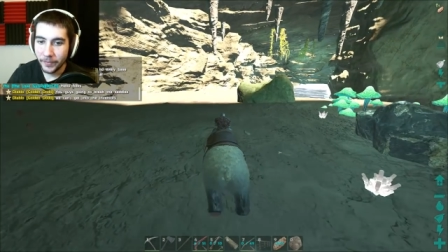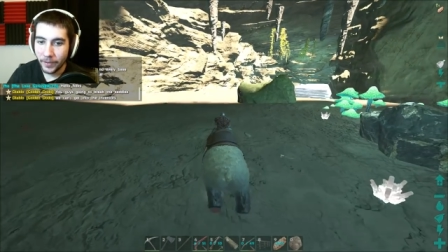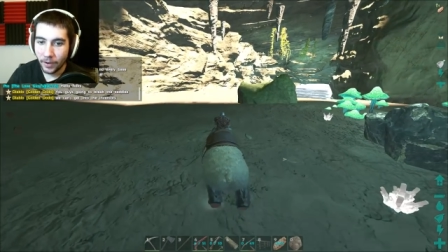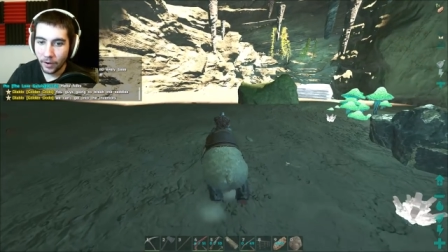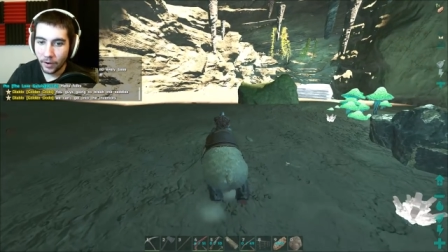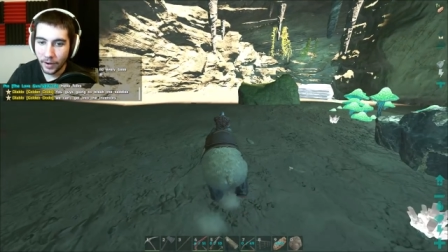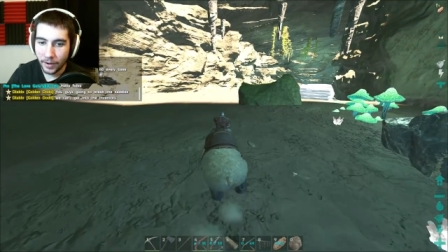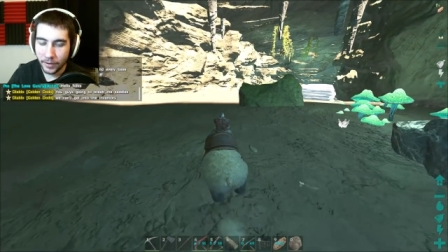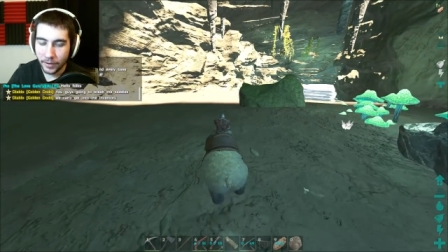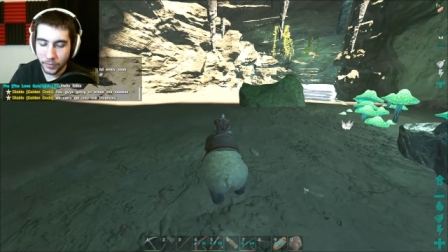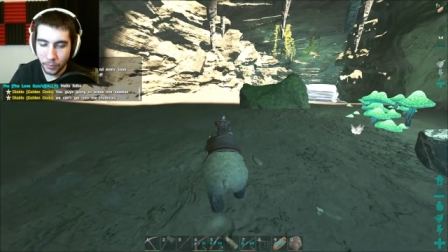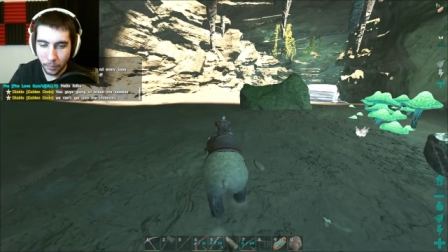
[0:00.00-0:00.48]

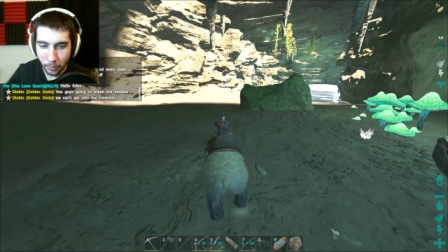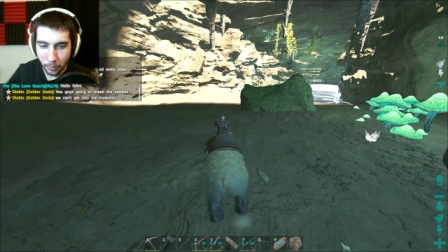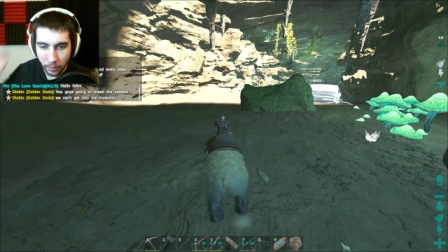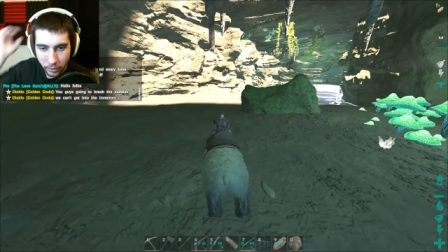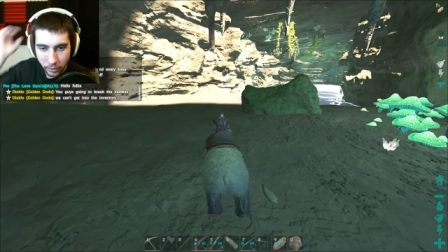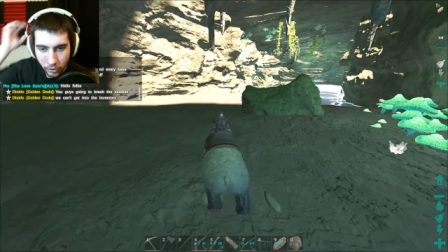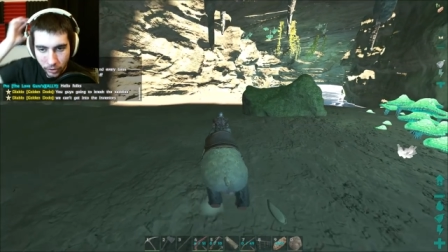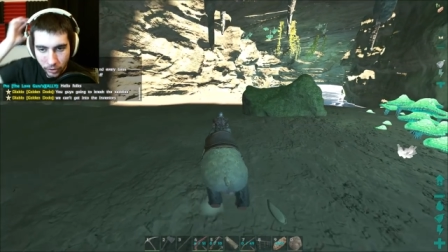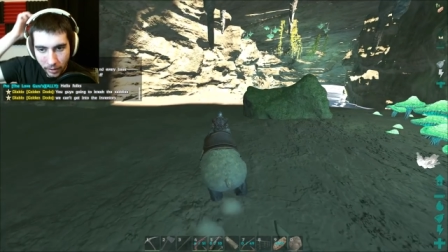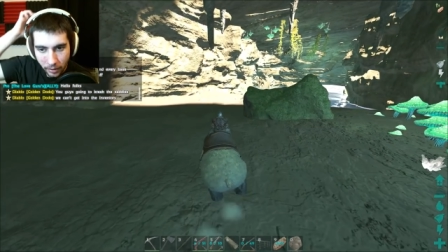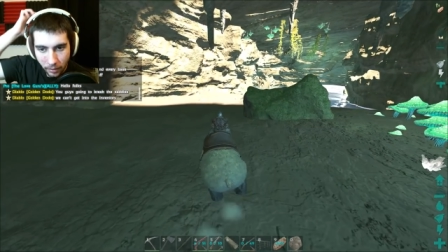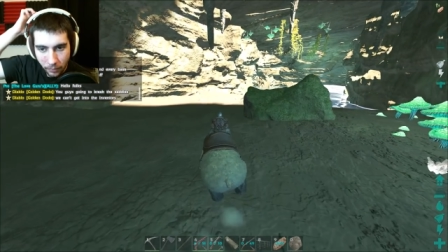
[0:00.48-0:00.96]
Alright, do you want
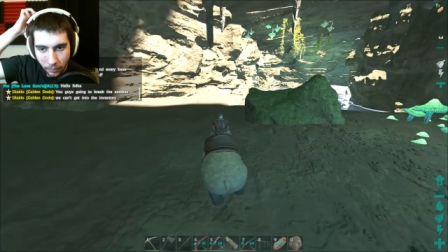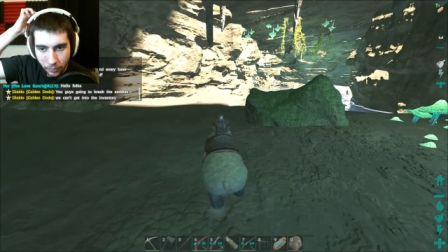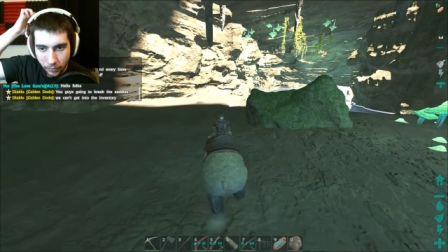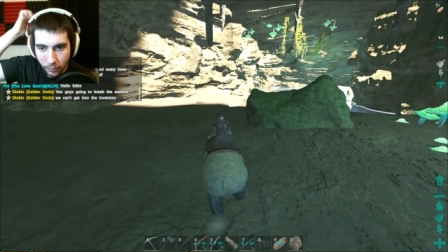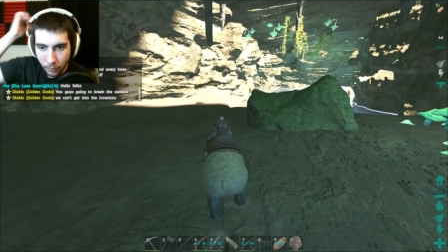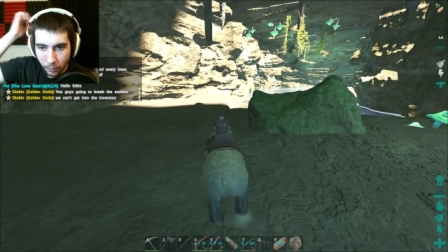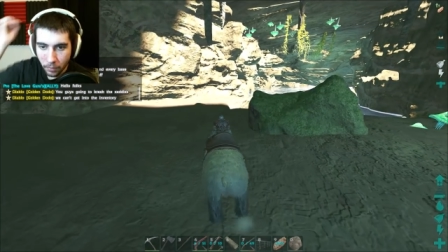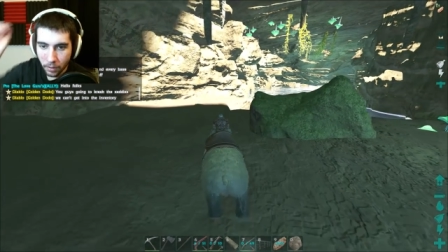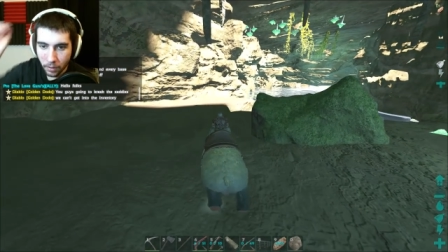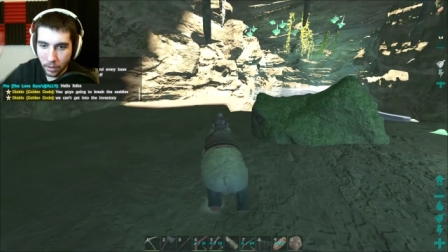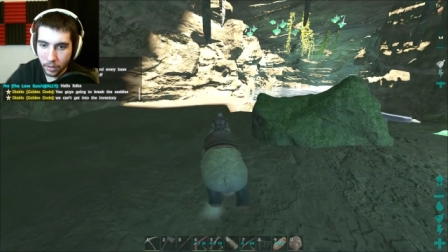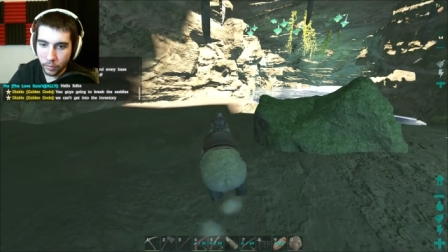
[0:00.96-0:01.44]
to try to go through
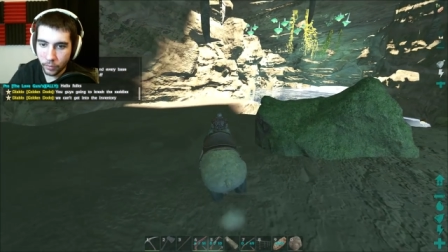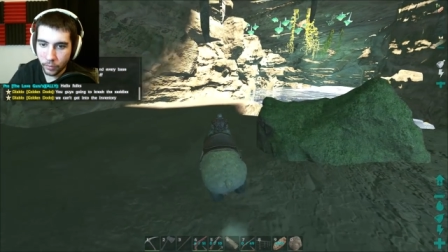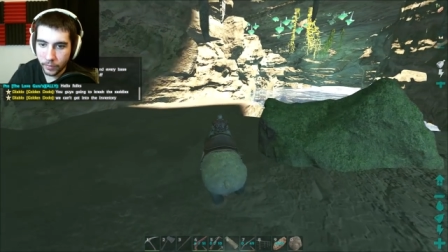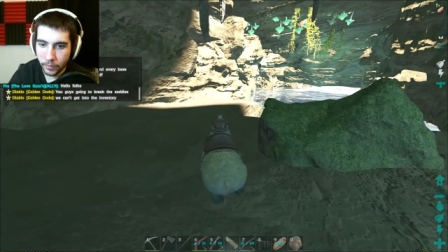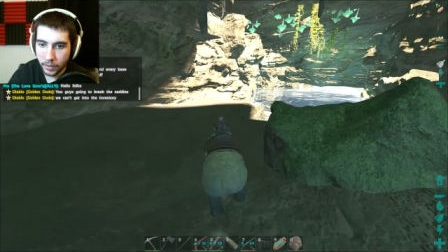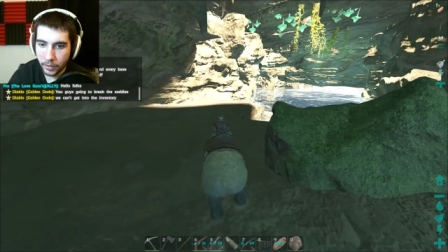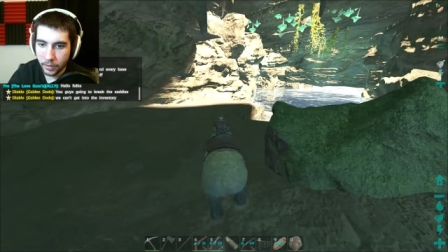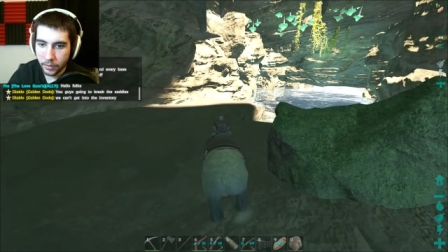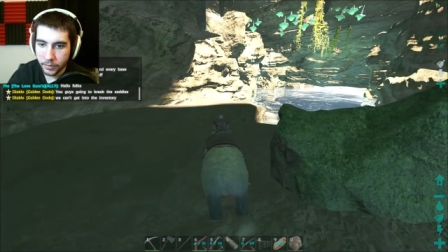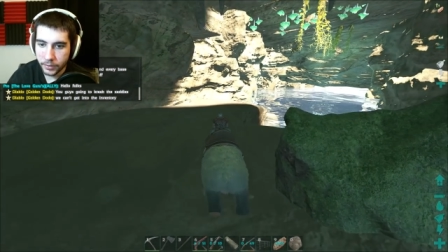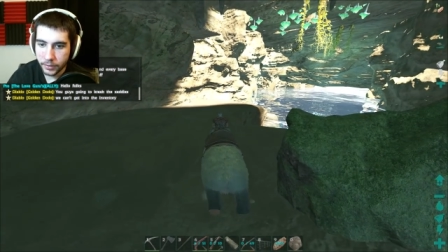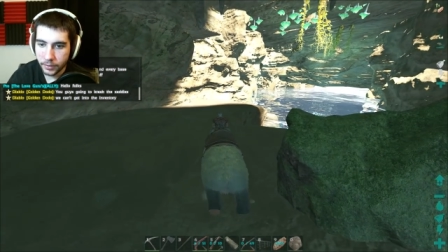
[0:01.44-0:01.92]
the water over
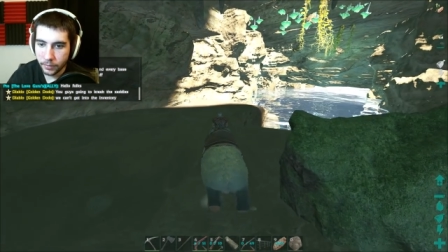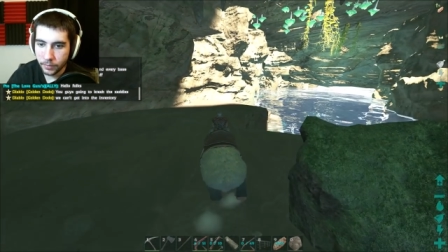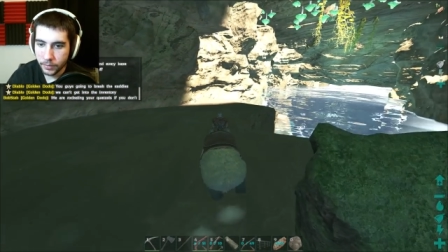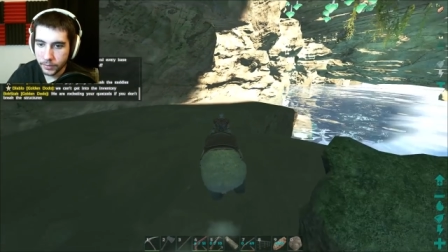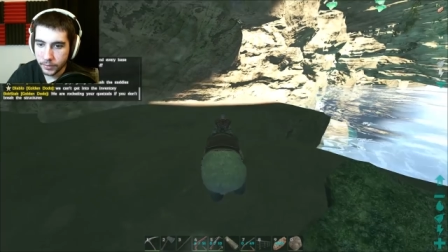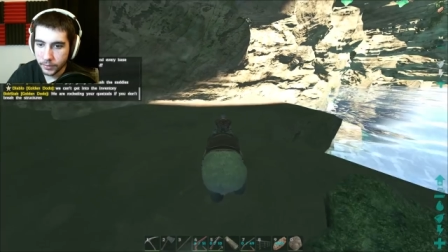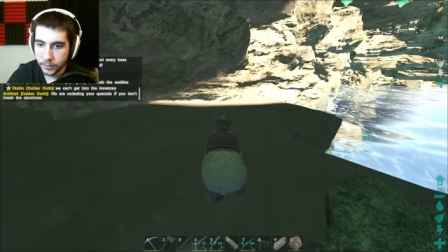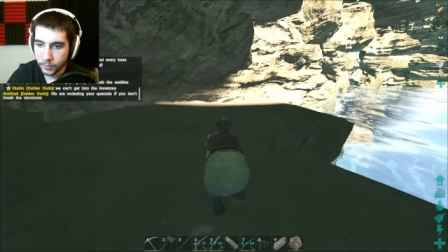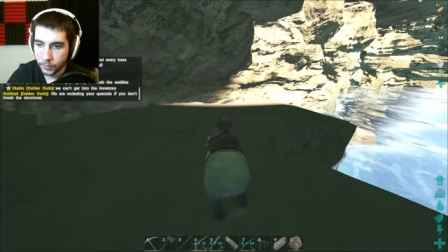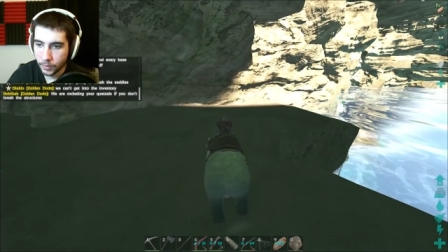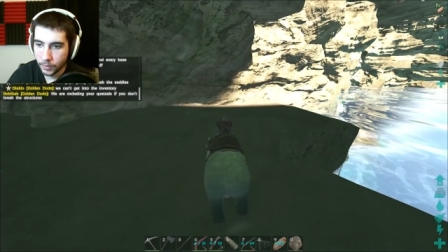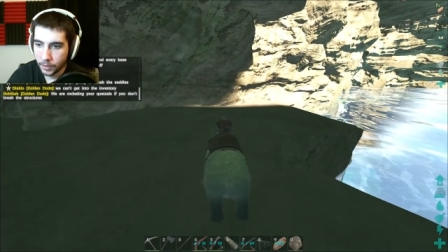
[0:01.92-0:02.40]
here and see what's
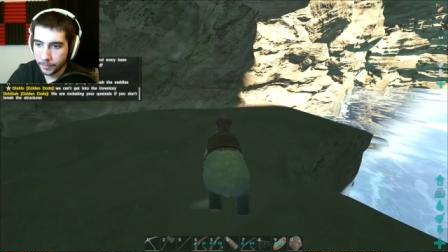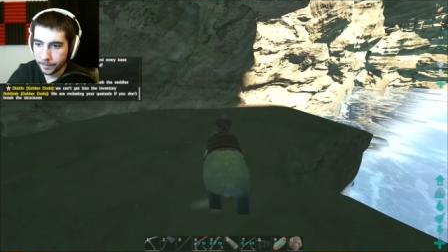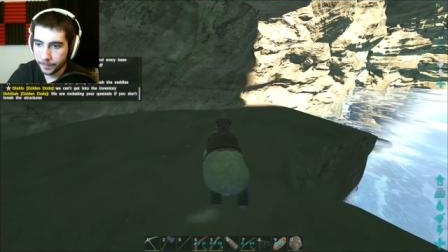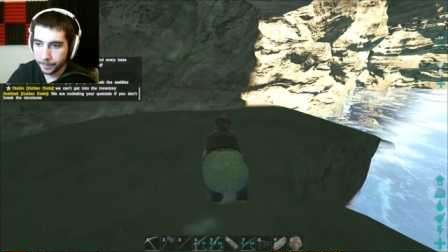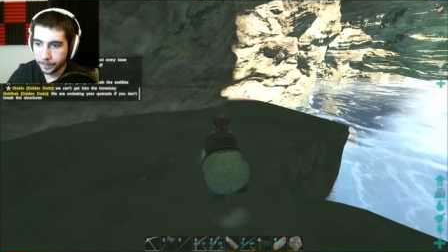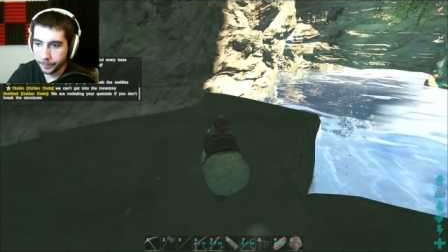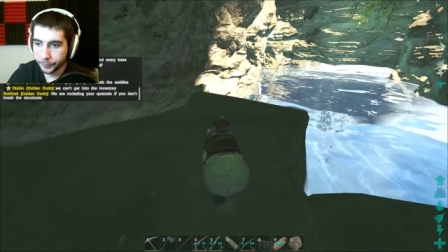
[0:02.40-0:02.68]
this way?